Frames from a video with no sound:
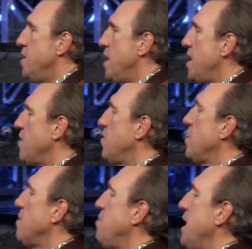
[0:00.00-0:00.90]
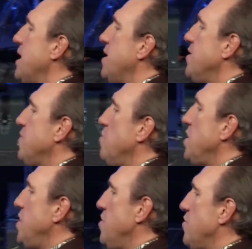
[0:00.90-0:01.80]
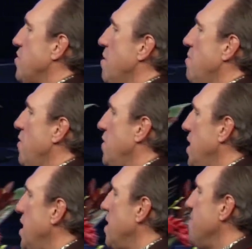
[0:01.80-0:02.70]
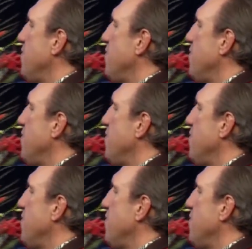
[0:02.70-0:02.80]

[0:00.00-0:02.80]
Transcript: And I said, the pilot, listen, we need to stop over here.